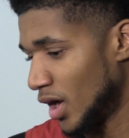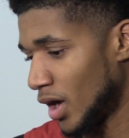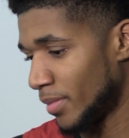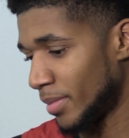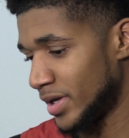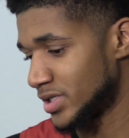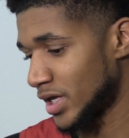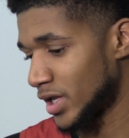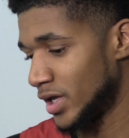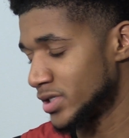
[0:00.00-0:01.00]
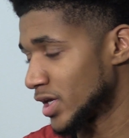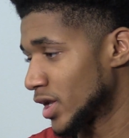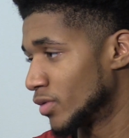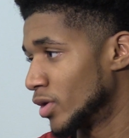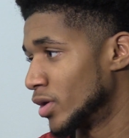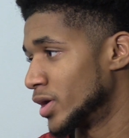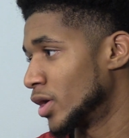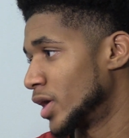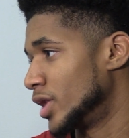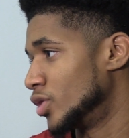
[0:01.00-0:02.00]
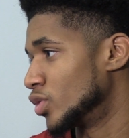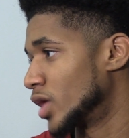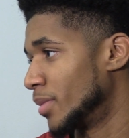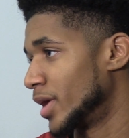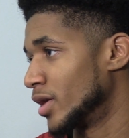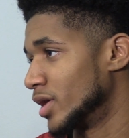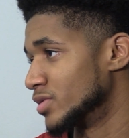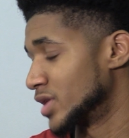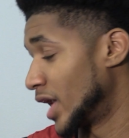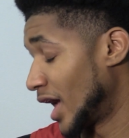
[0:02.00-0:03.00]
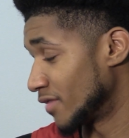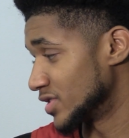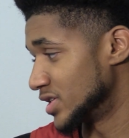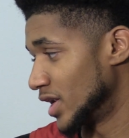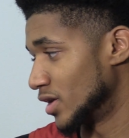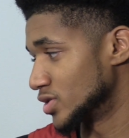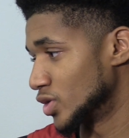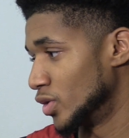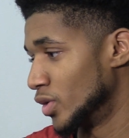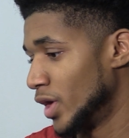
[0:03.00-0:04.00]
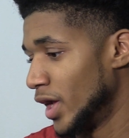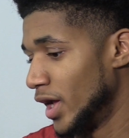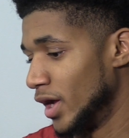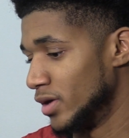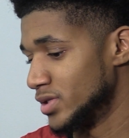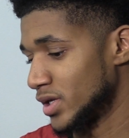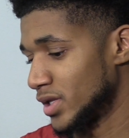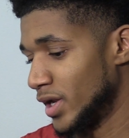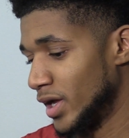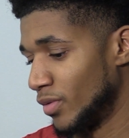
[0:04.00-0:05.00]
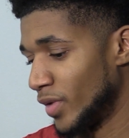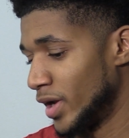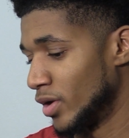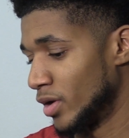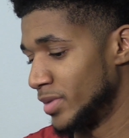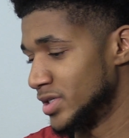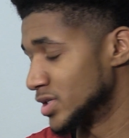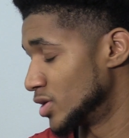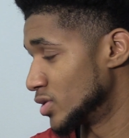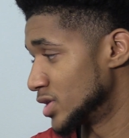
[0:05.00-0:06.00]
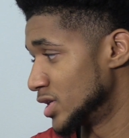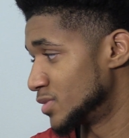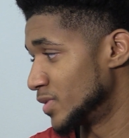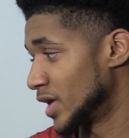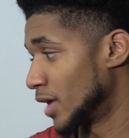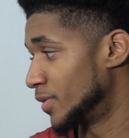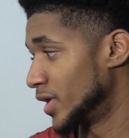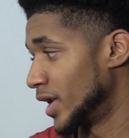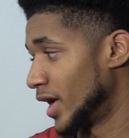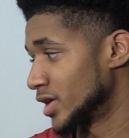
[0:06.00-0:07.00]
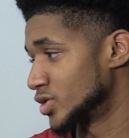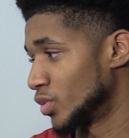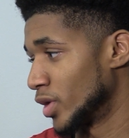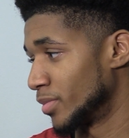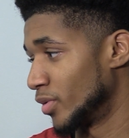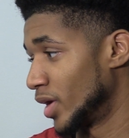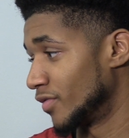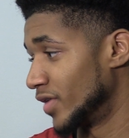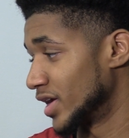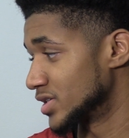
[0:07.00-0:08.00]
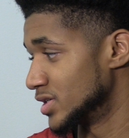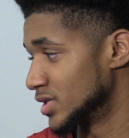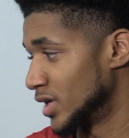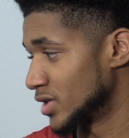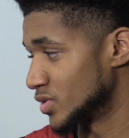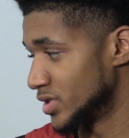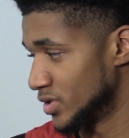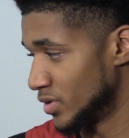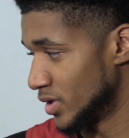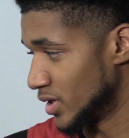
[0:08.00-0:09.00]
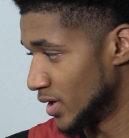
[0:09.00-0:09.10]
I mean, he's taking it well. He knew coming here he was going to have to sit out, so there was nothing that weighed on him. He just knows that he's got to put in the extra work, be ready for next season. That's what he's doing.